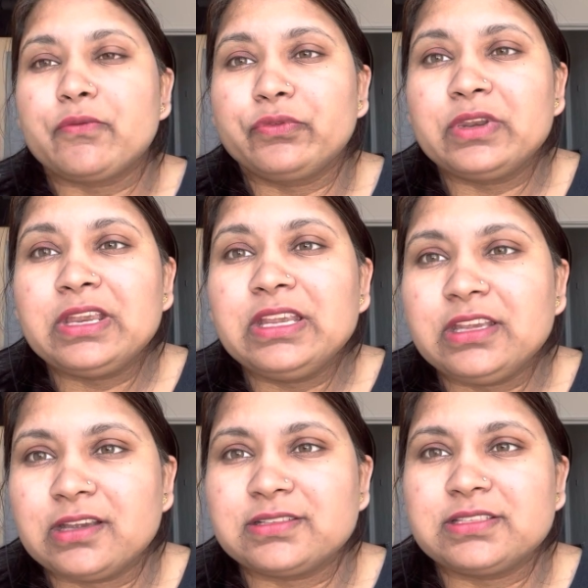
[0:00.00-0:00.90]
3
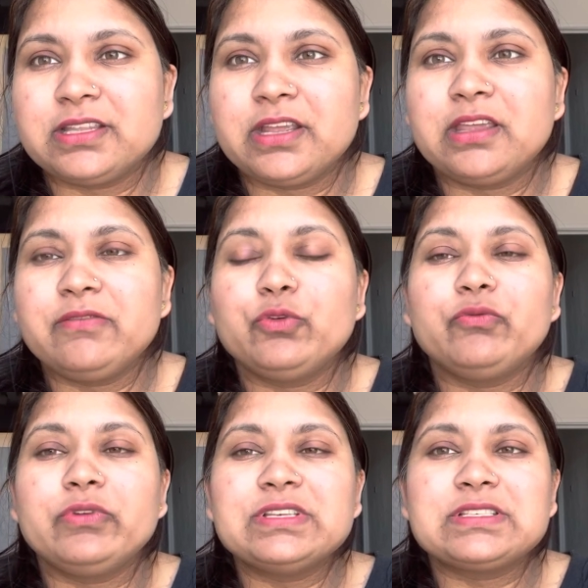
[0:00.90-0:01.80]
years. They give you
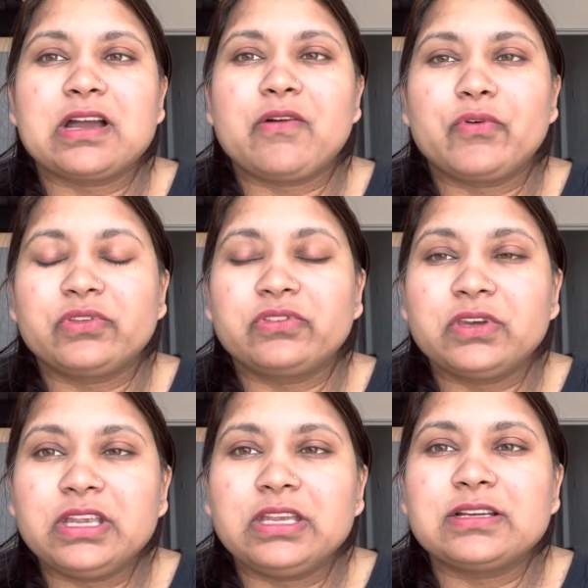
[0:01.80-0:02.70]
visa for
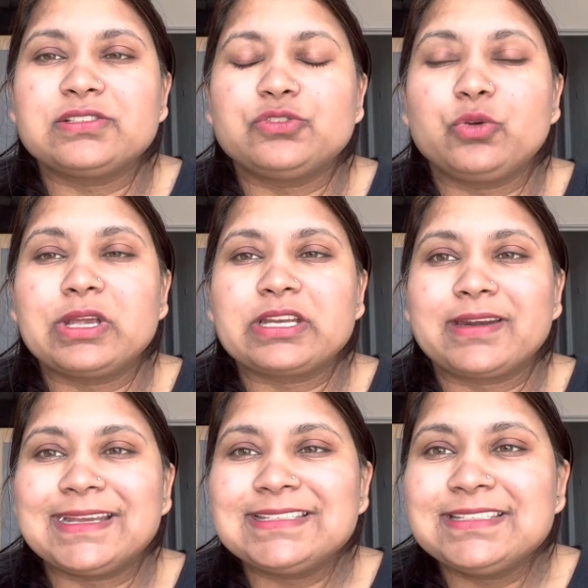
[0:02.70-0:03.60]
3 years, you get a
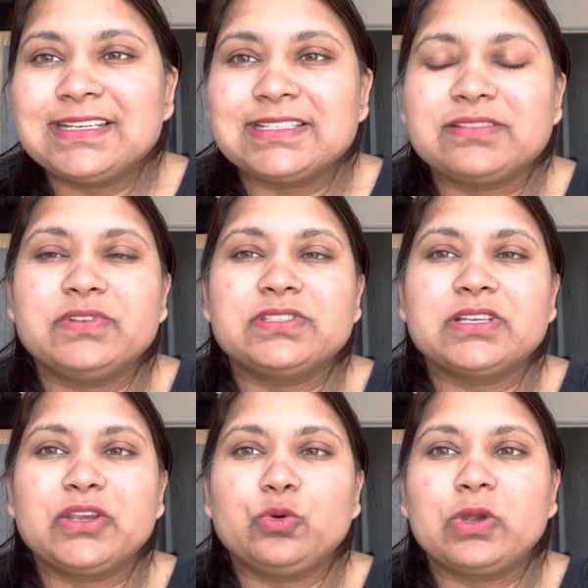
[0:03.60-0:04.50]
residence
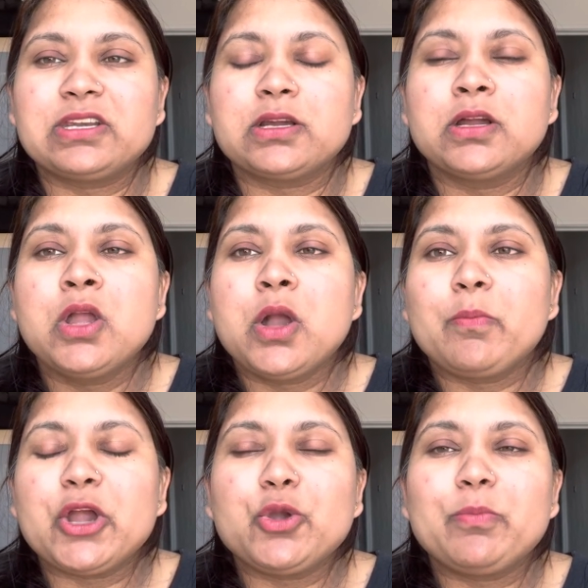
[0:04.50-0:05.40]
visa, you get a
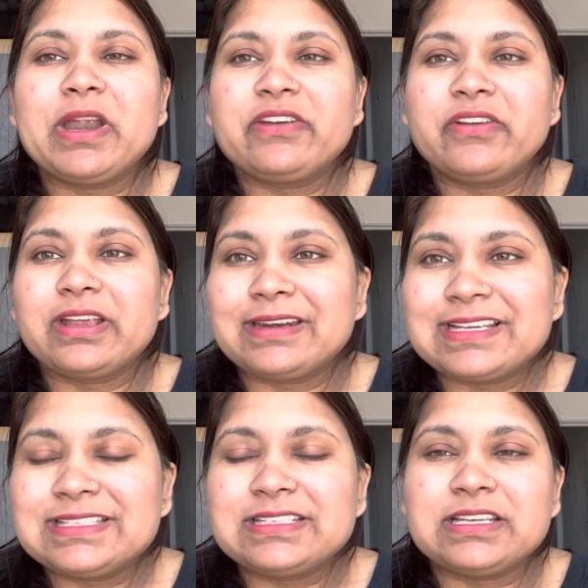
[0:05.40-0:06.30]
biometric
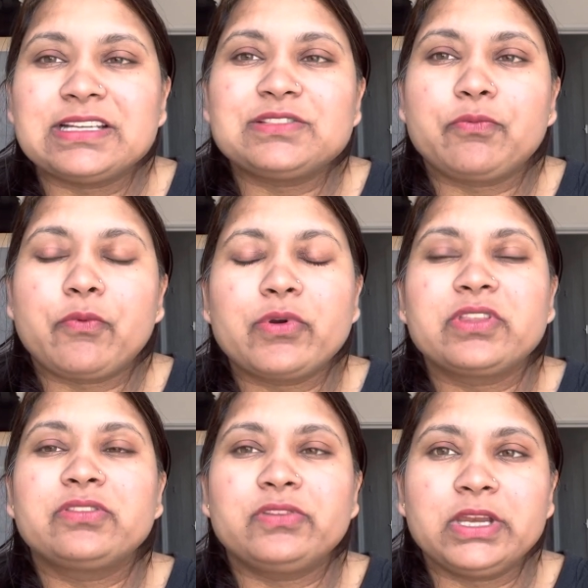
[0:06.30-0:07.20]
residence for
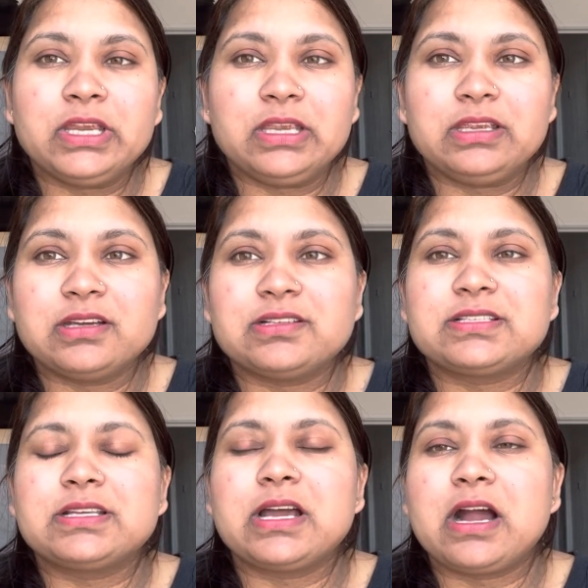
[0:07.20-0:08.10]
3
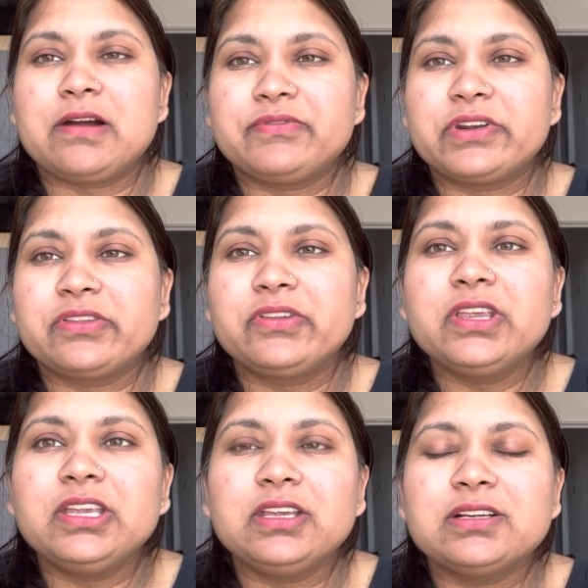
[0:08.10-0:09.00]
years. After 3
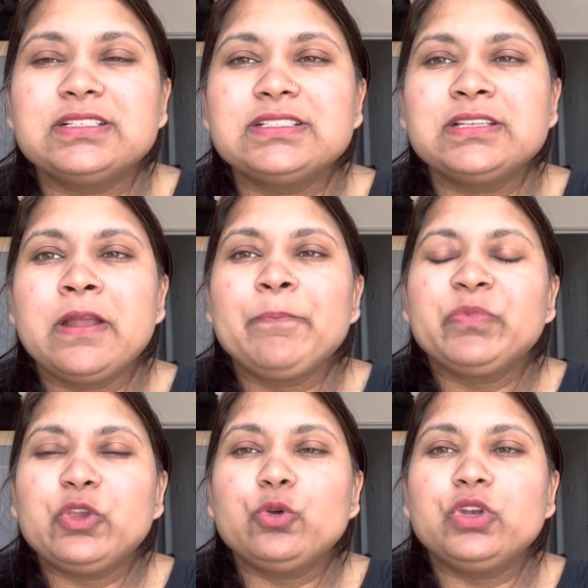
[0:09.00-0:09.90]
years
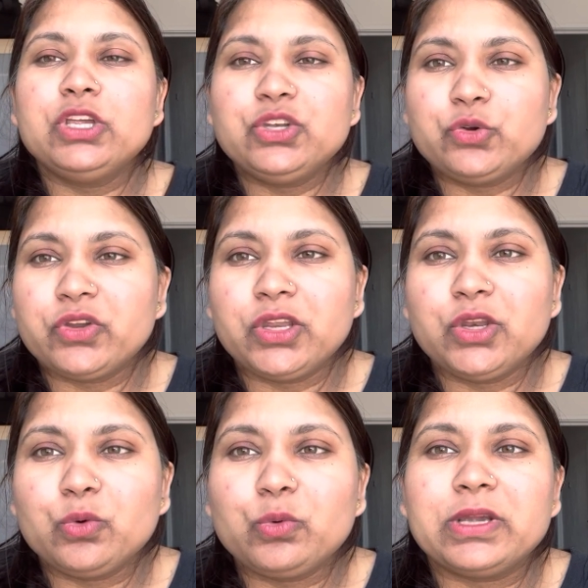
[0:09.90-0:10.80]
you need to
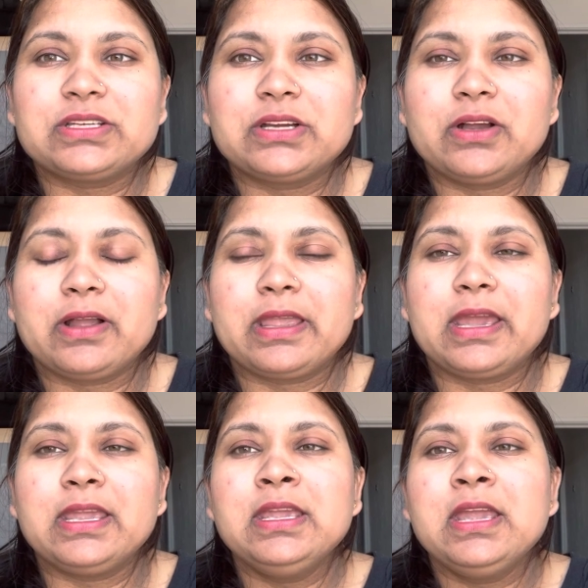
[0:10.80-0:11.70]
renew it,
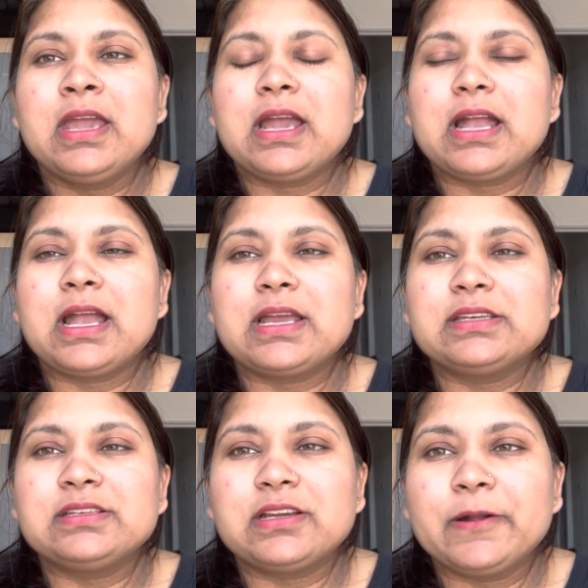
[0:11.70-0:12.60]
okay? And